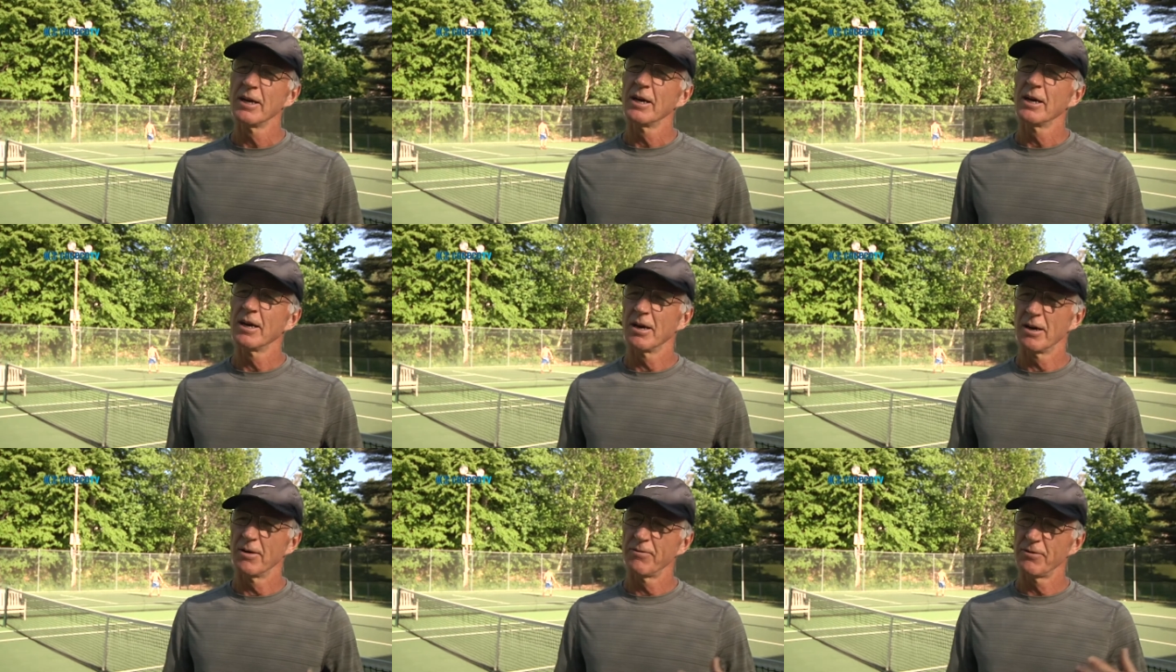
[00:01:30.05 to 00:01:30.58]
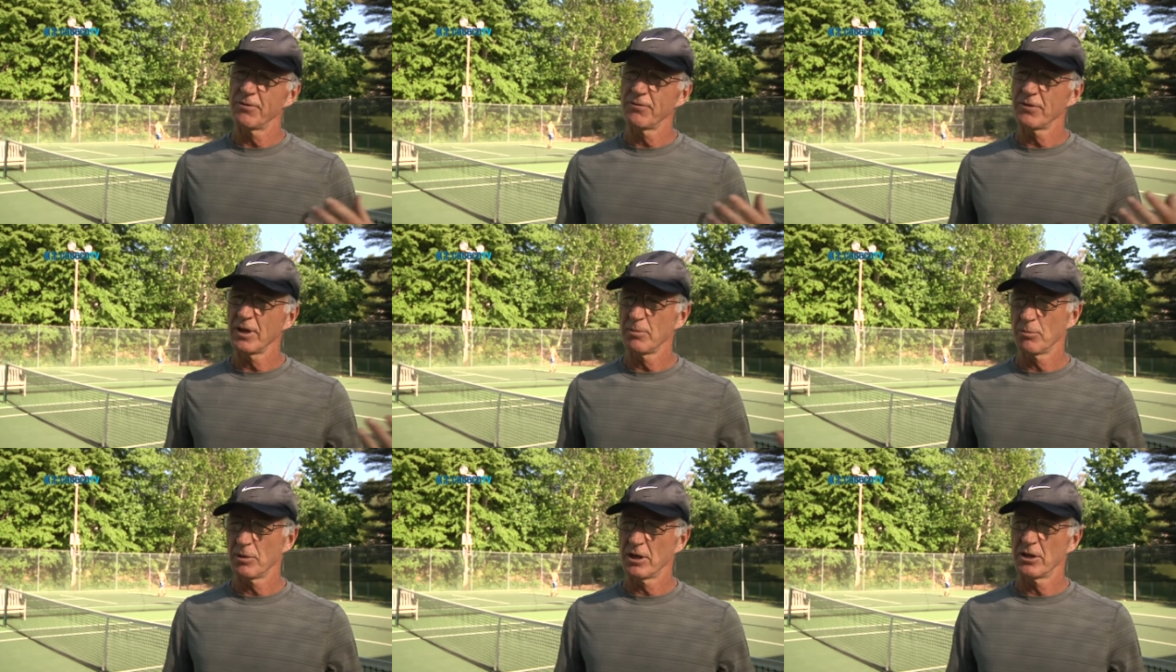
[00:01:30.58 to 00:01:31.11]
Uh,
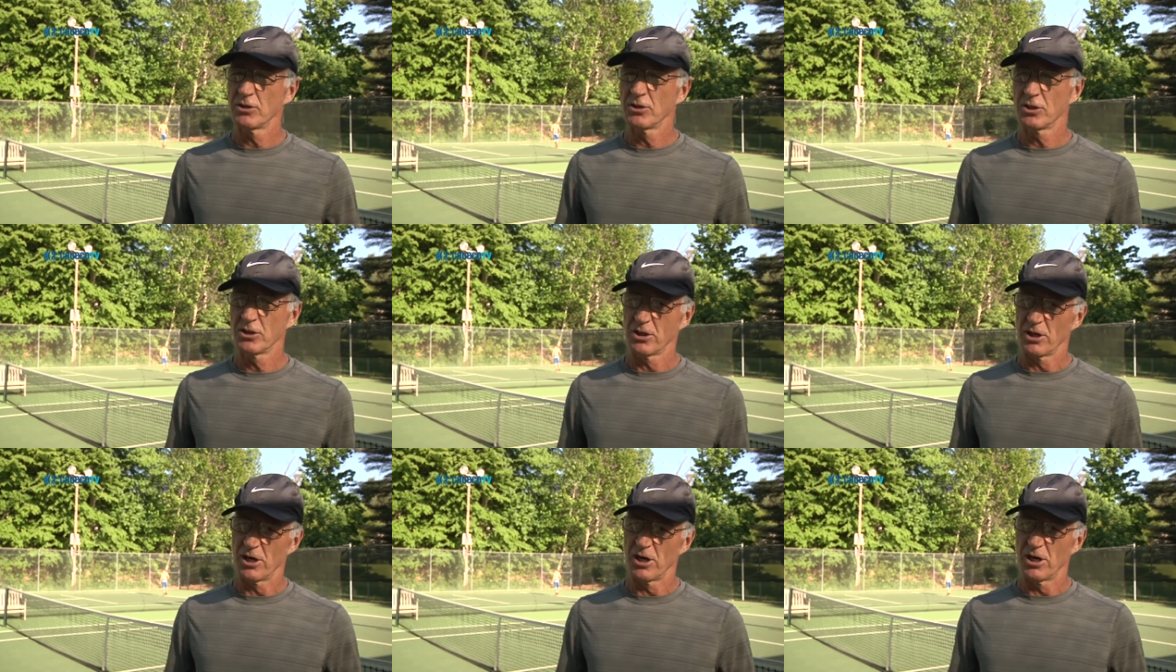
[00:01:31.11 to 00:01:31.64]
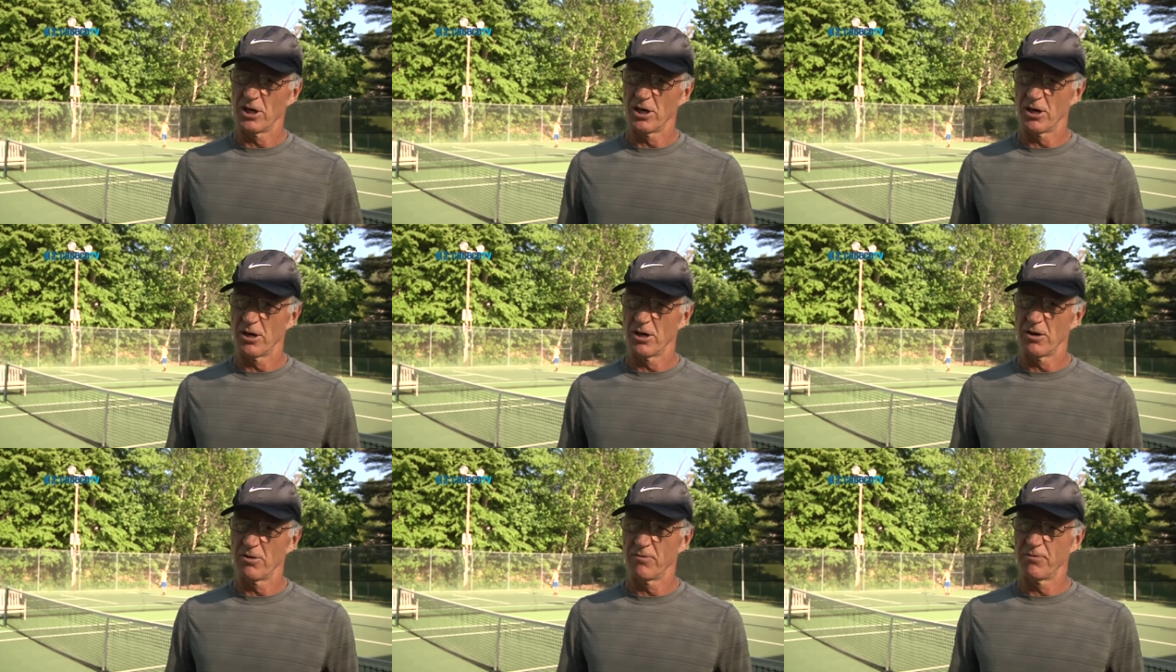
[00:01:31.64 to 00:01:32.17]
15 minutes
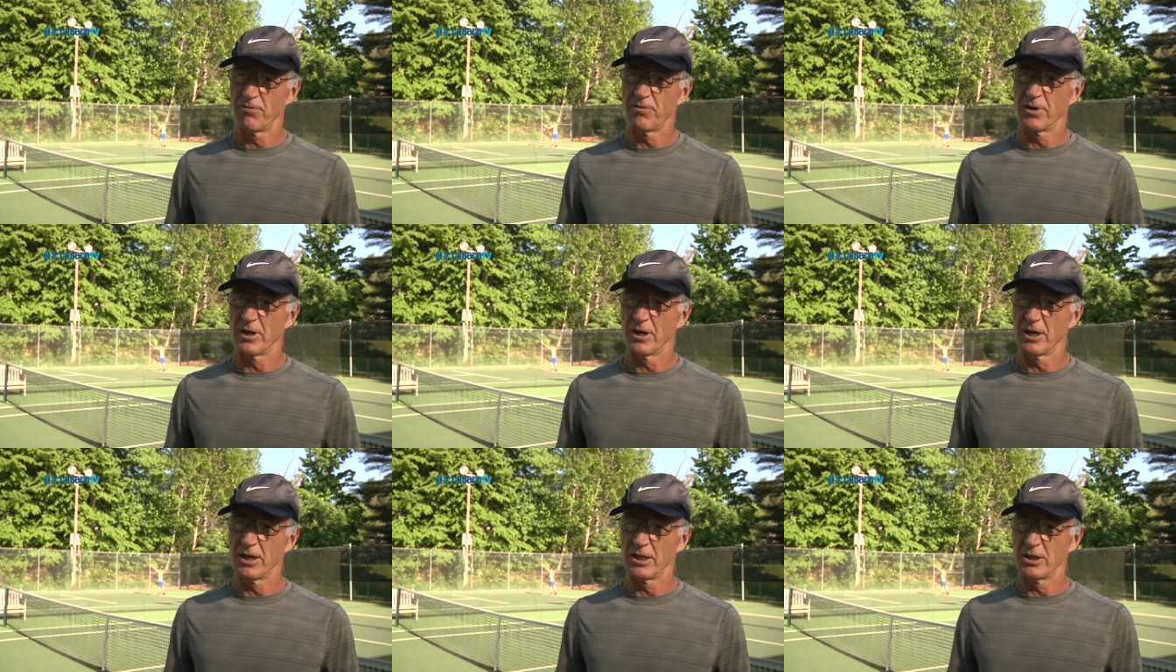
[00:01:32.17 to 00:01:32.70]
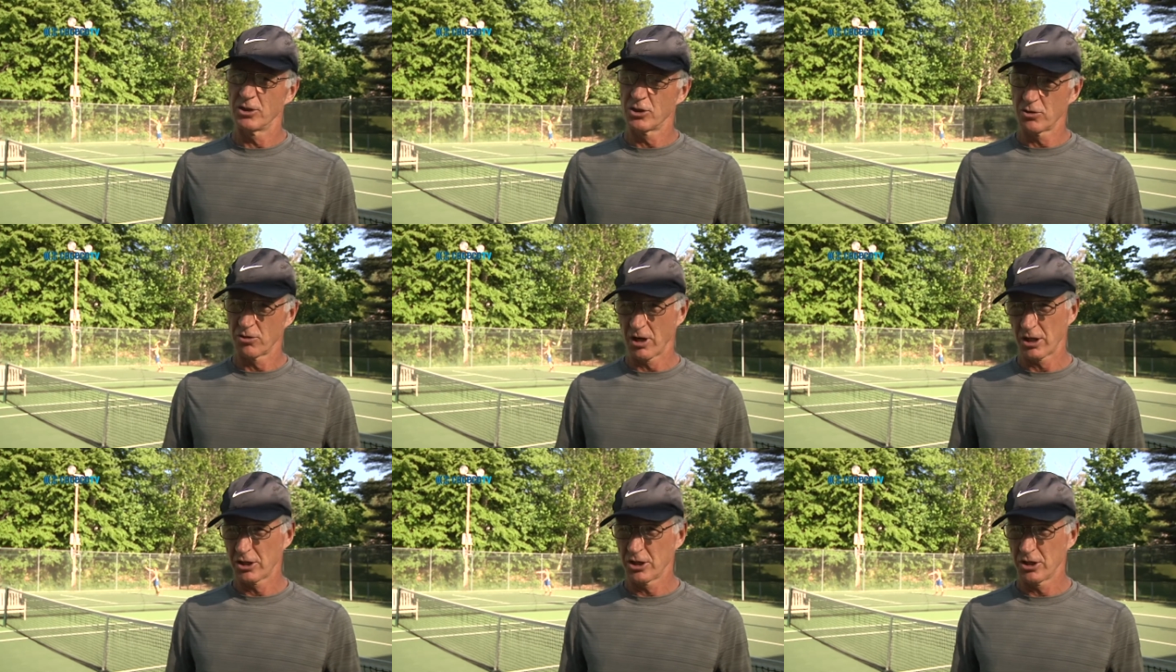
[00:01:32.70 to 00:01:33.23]
of uh,
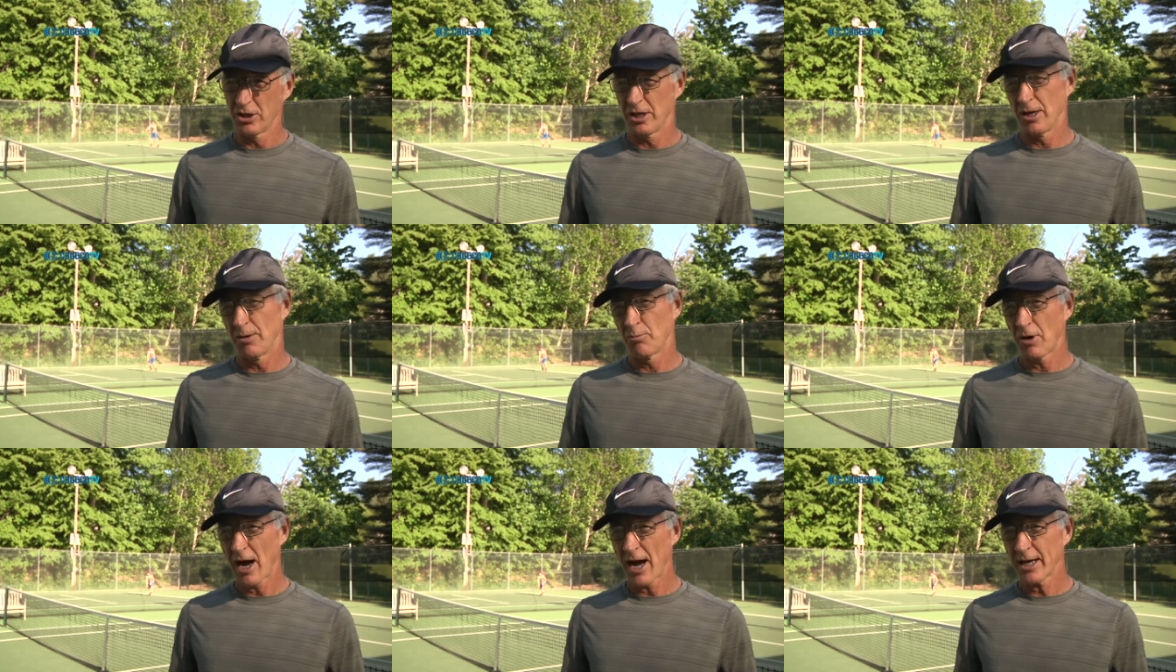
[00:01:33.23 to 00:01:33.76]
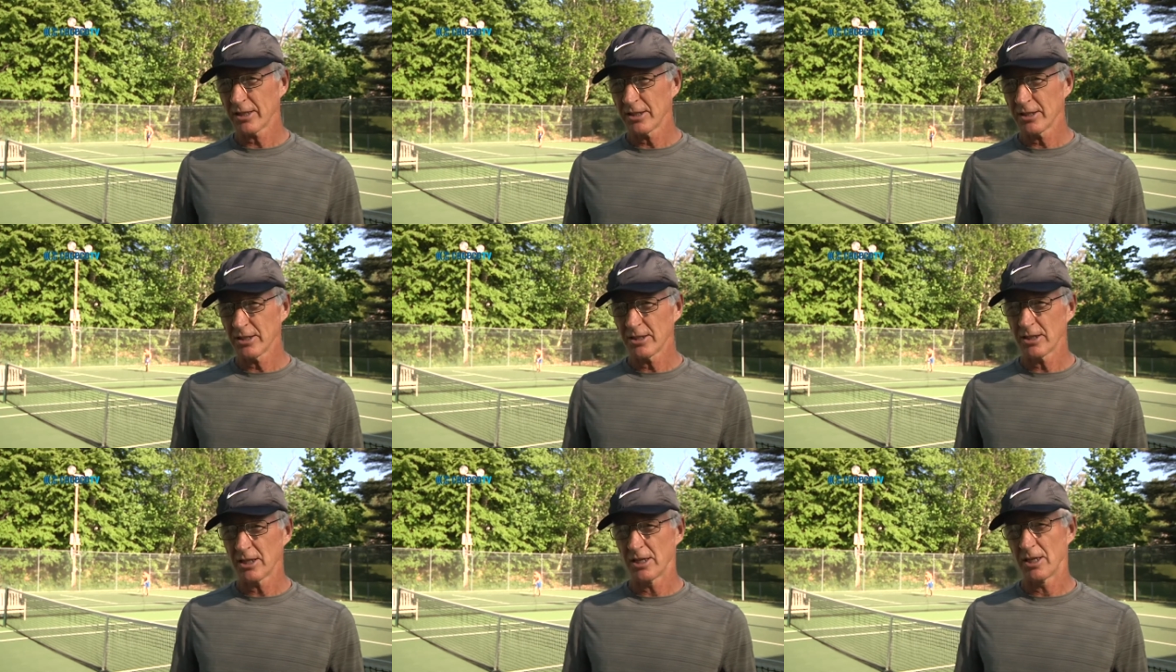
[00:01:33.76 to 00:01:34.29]
instruction and
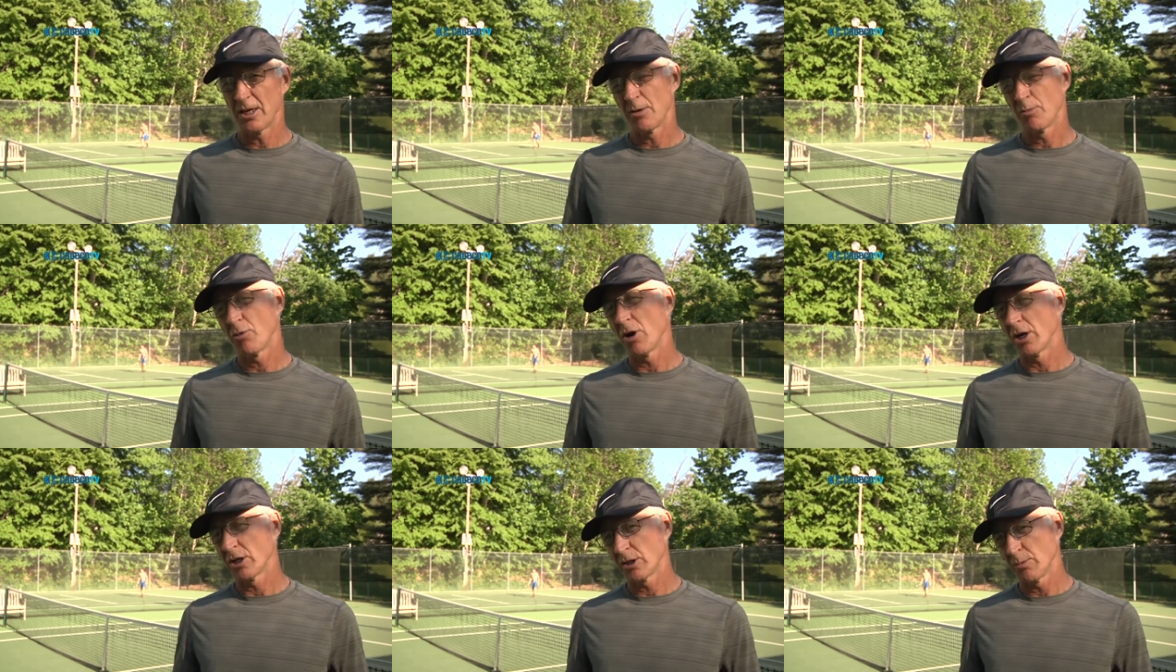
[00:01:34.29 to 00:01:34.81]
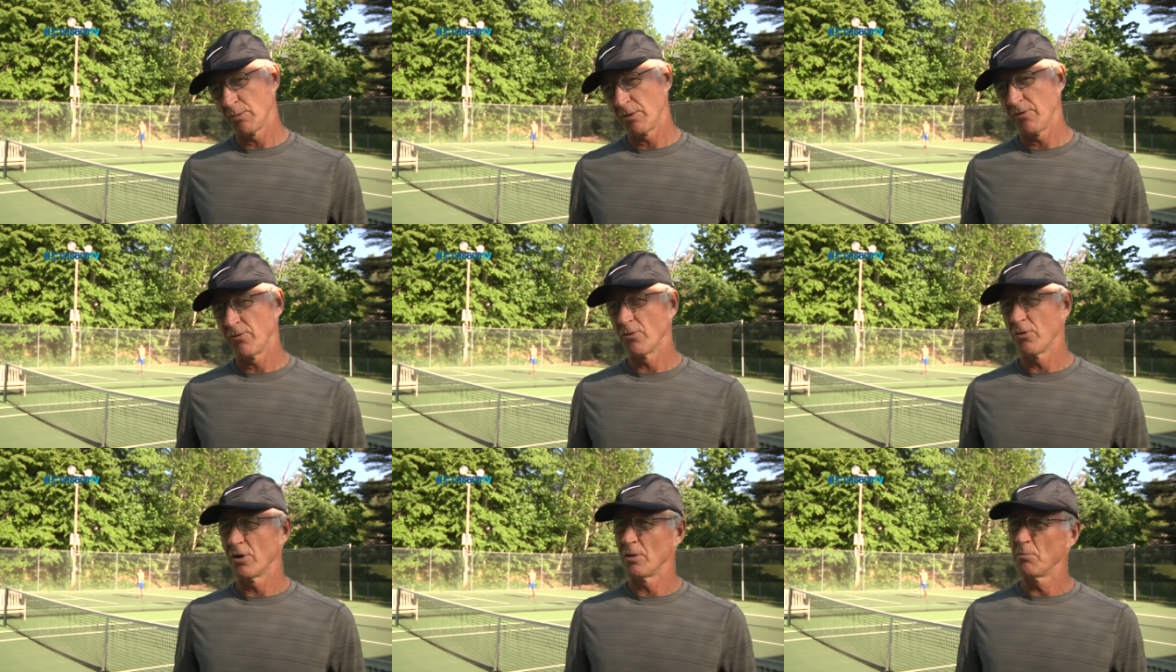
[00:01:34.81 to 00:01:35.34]
practice, and then approximately
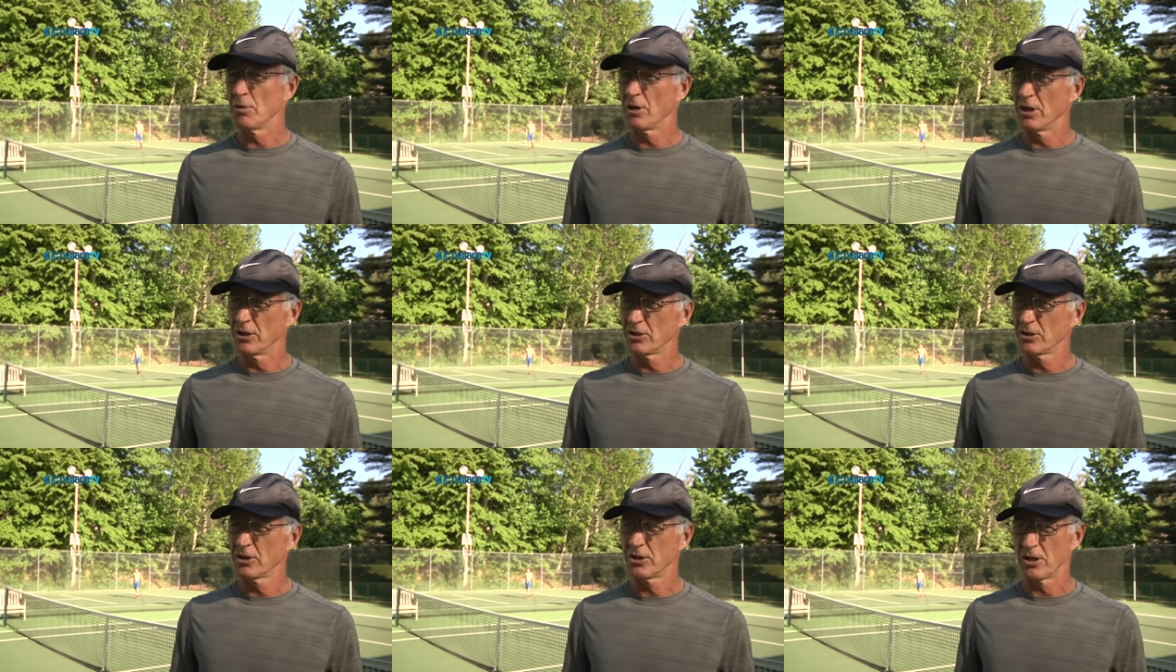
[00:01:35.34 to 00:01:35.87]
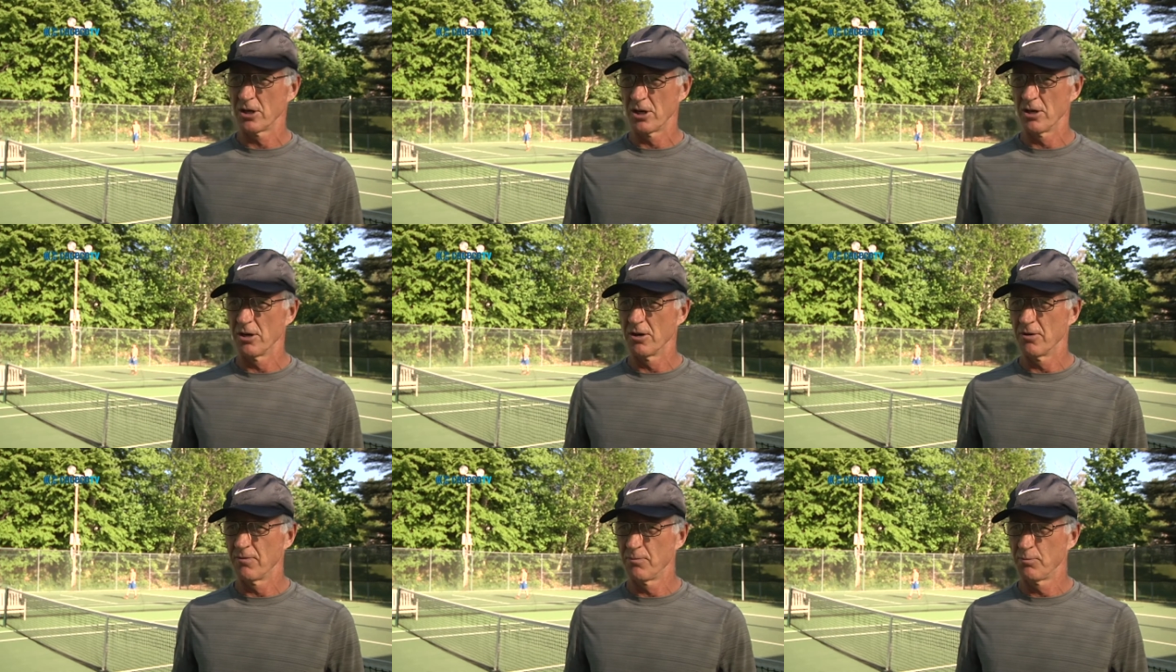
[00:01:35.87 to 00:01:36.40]
40 minutes
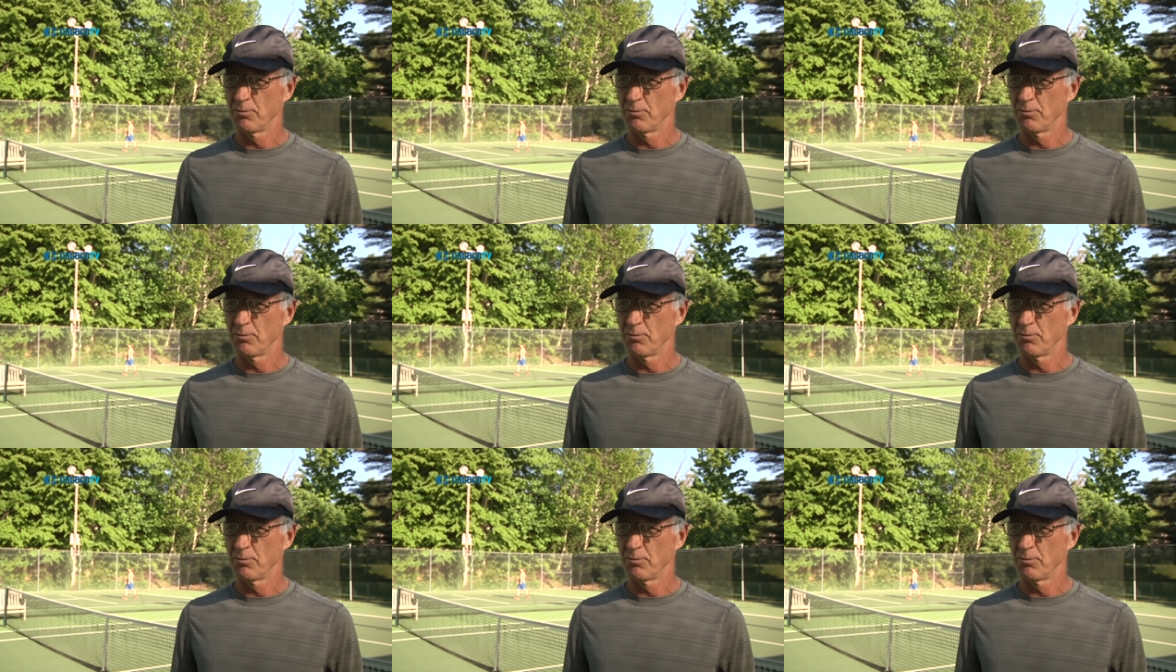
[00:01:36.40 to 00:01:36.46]
of